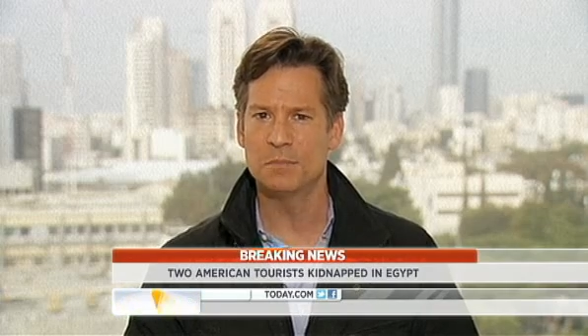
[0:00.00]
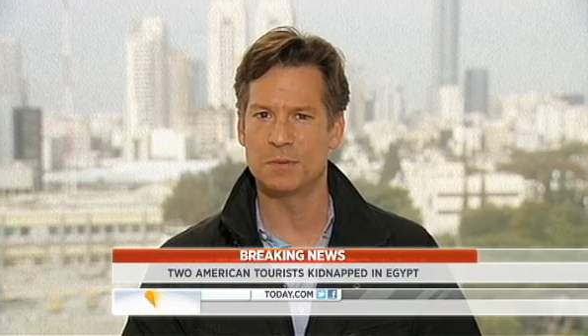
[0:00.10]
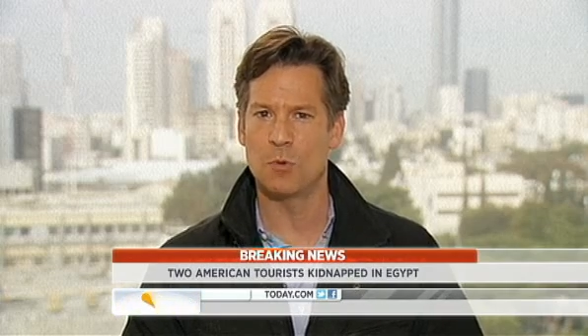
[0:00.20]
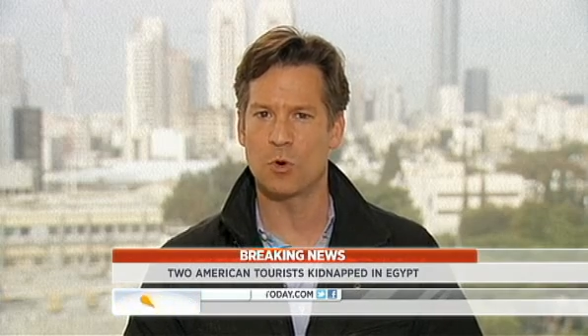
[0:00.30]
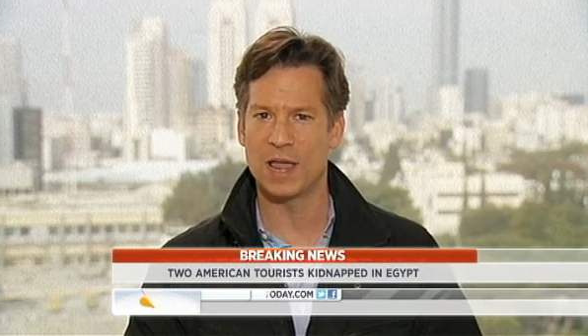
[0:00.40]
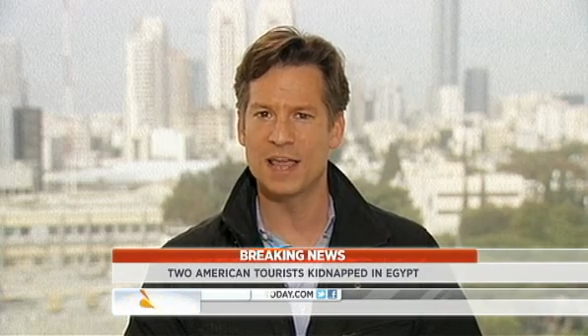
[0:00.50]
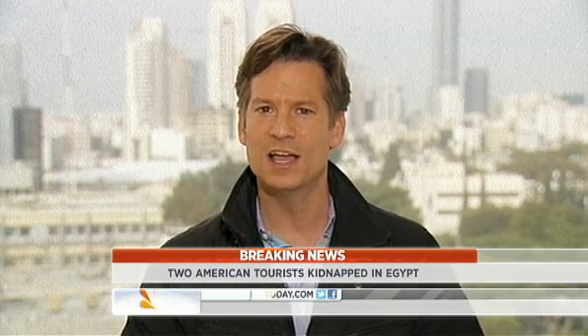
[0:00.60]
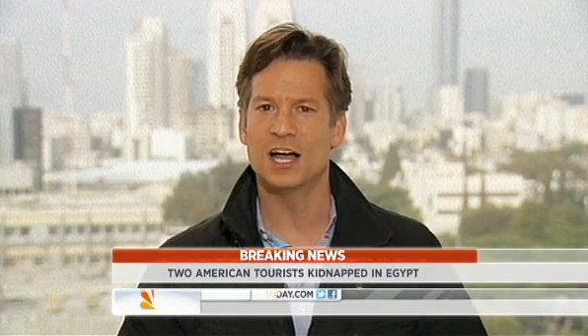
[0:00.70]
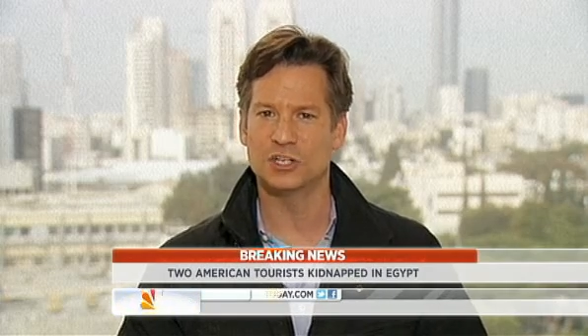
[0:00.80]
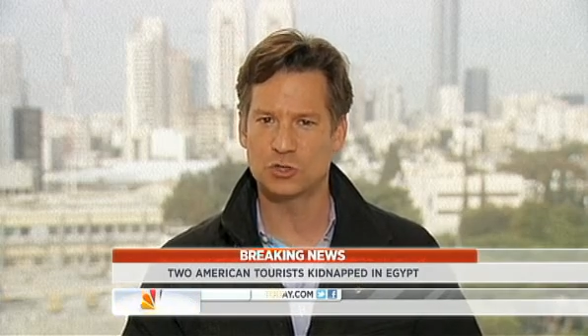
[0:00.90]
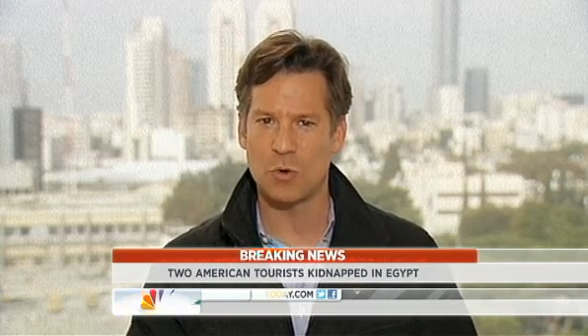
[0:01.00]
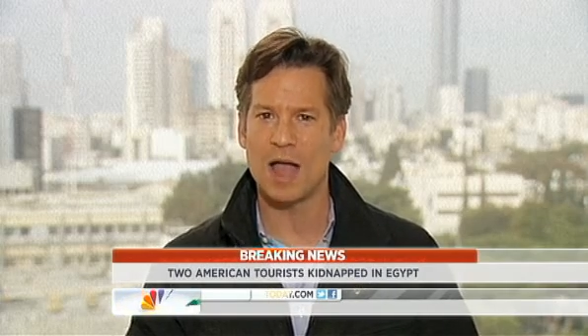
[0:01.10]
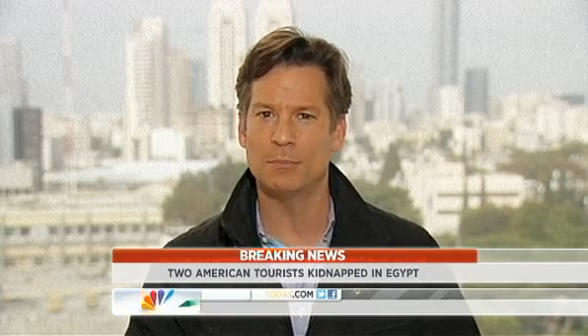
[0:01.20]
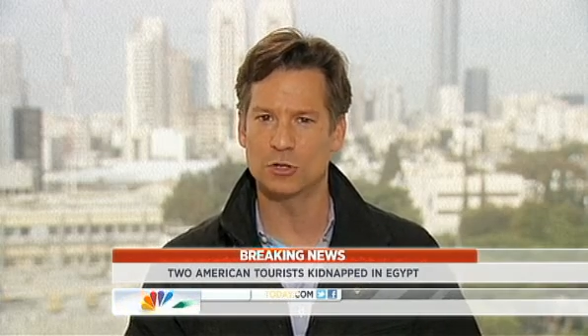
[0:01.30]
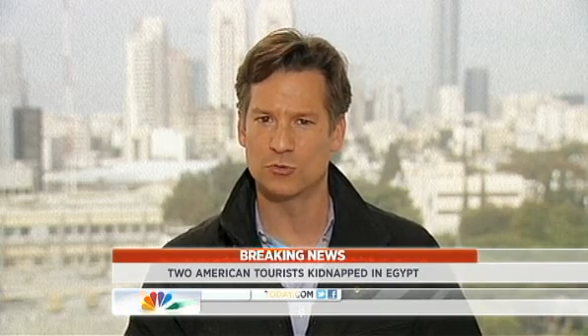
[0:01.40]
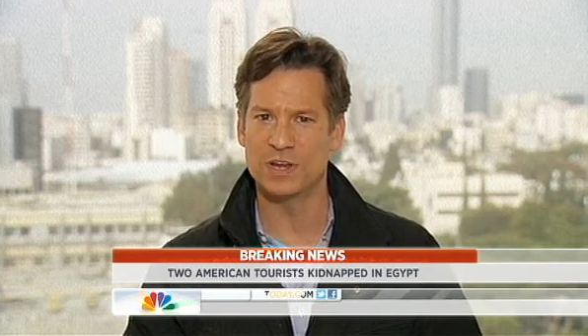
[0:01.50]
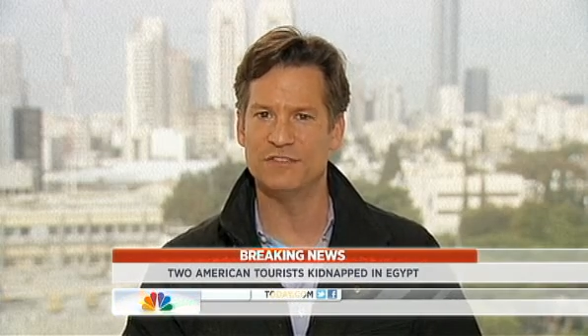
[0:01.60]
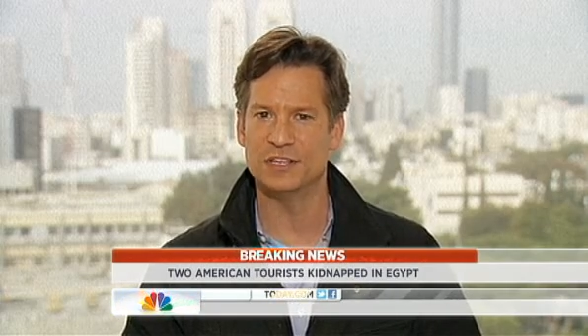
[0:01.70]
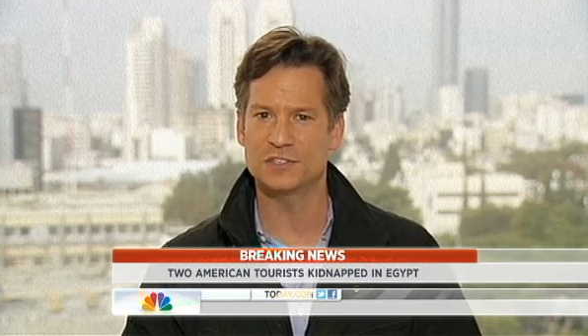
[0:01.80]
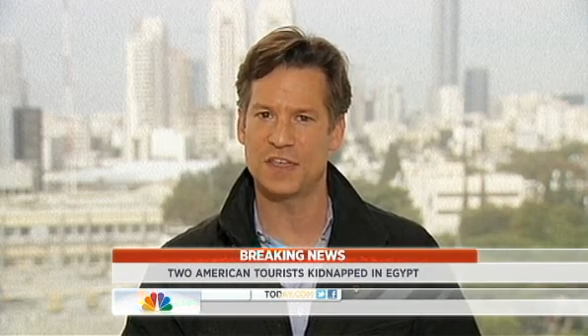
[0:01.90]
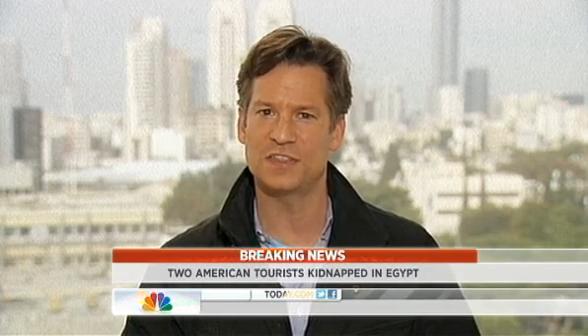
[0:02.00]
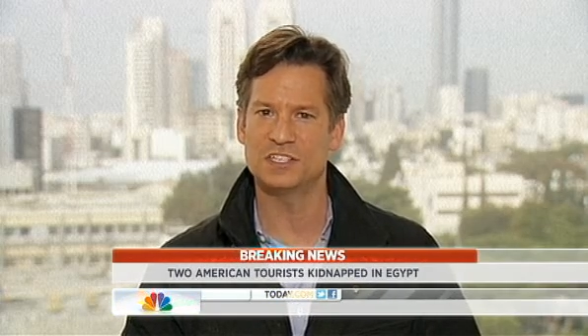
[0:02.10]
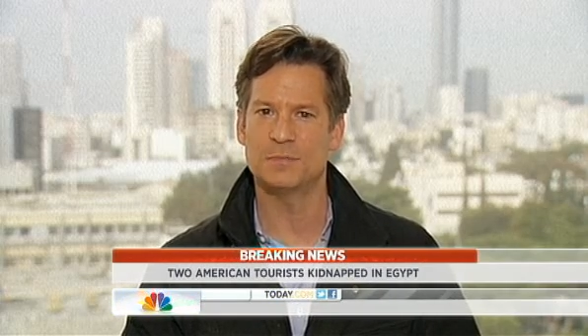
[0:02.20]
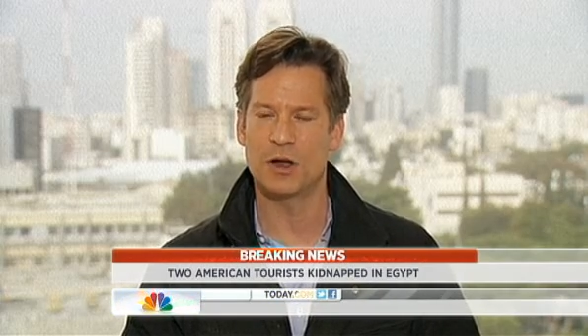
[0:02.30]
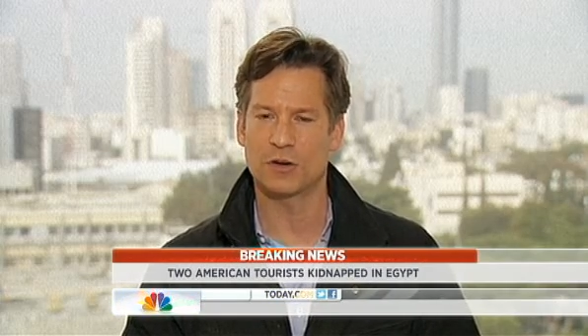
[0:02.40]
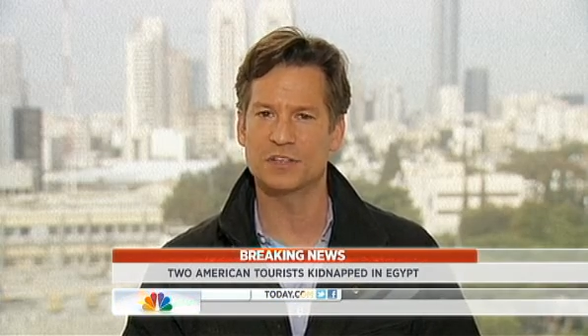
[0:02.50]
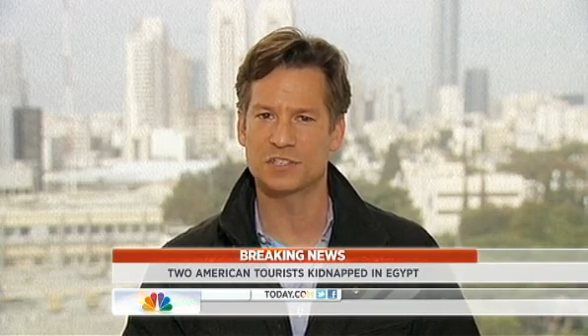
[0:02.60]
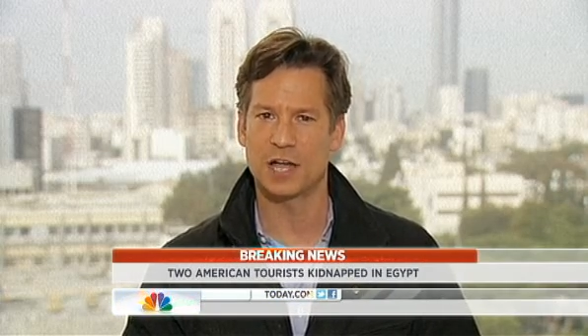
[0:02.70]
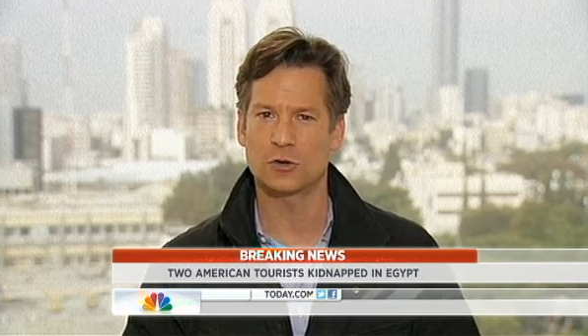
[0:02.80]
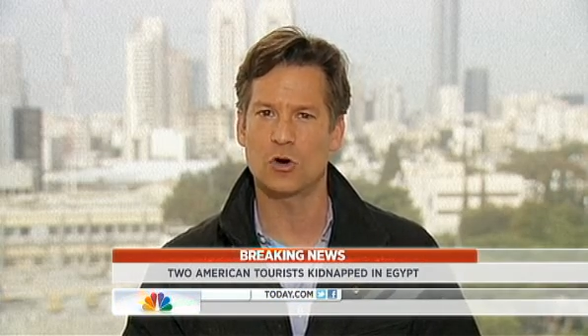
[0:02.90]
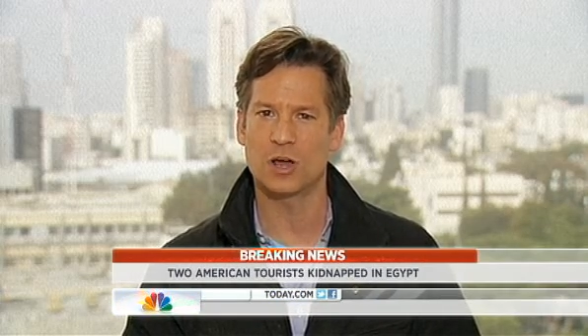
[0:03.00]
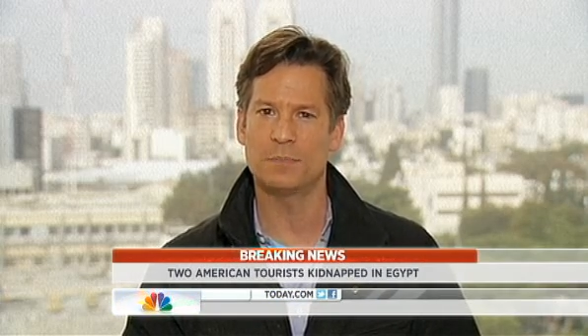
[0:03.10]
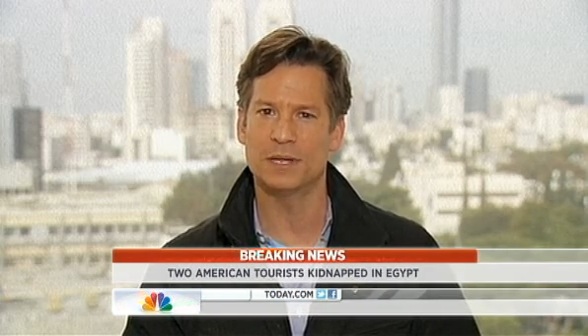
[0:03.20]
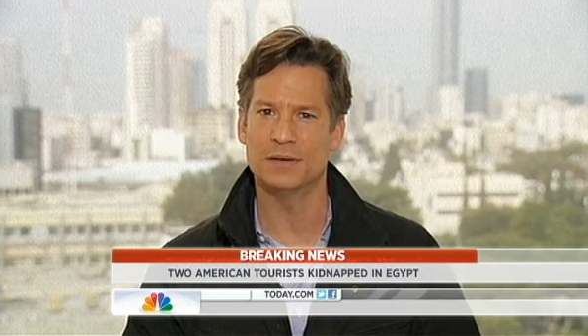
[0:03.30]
but more a tribal grievance that these Americans got caught up in.